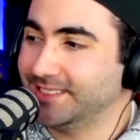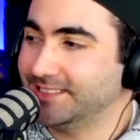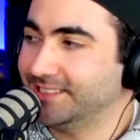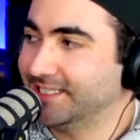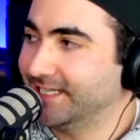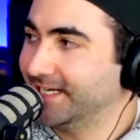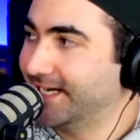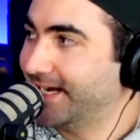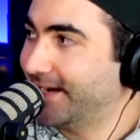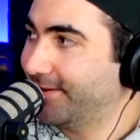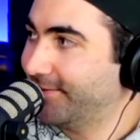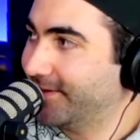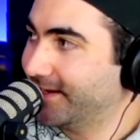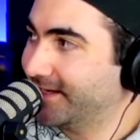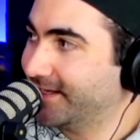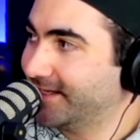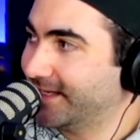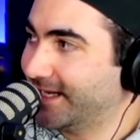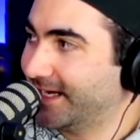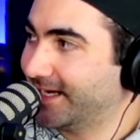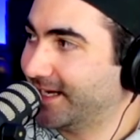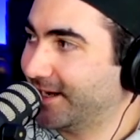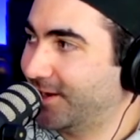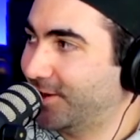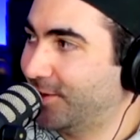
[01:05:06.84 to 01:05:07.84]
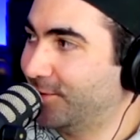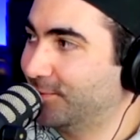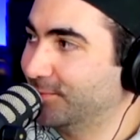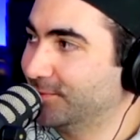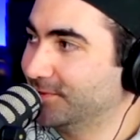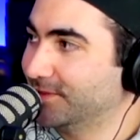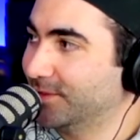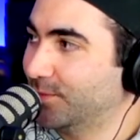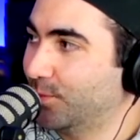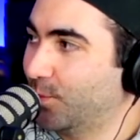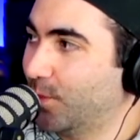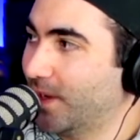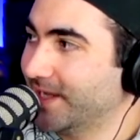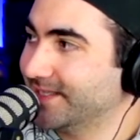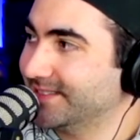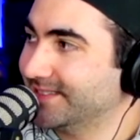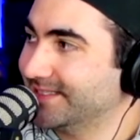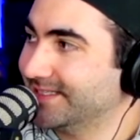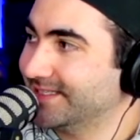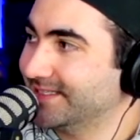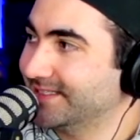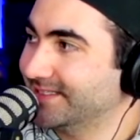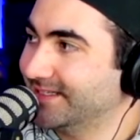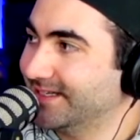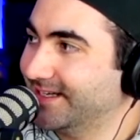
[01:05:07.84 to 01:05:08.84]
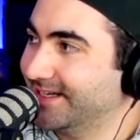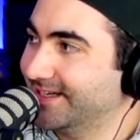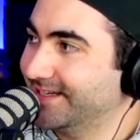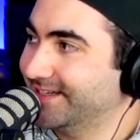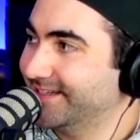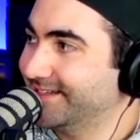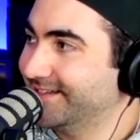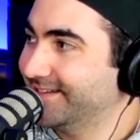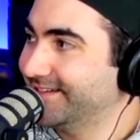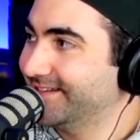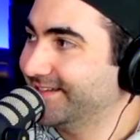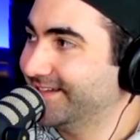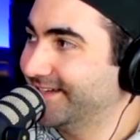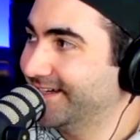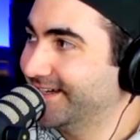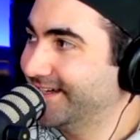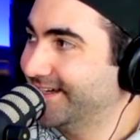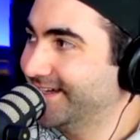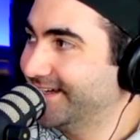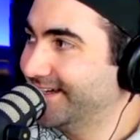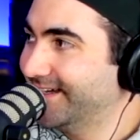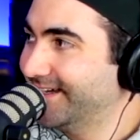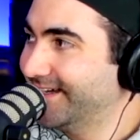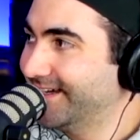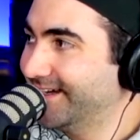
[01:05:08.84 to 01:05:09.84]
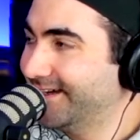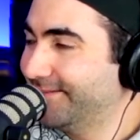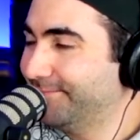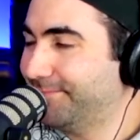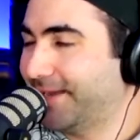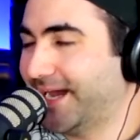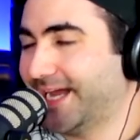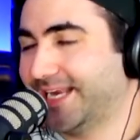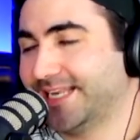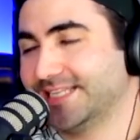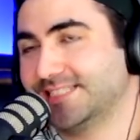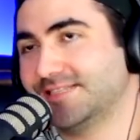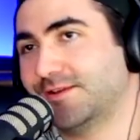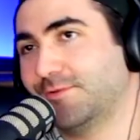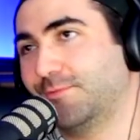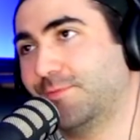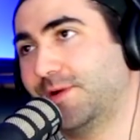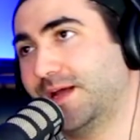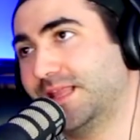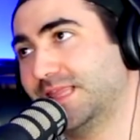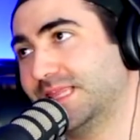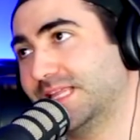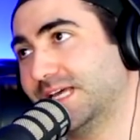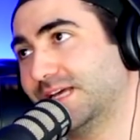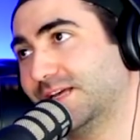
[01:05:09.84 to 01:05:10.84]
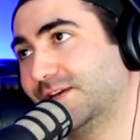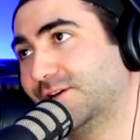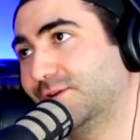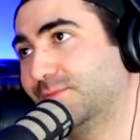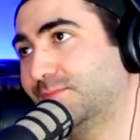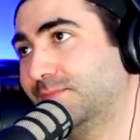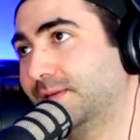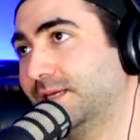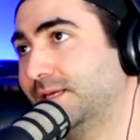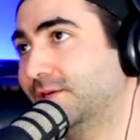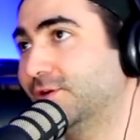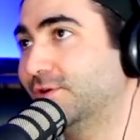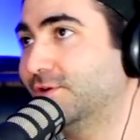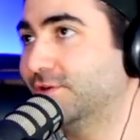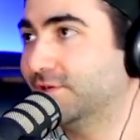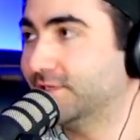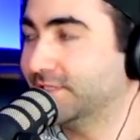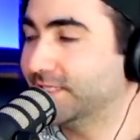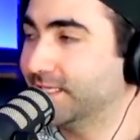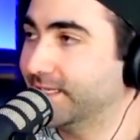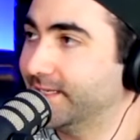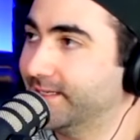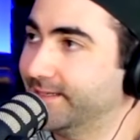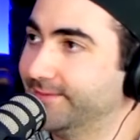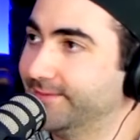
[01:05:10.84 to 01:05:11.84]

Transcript: generic, like older Western, but is it one that could be good?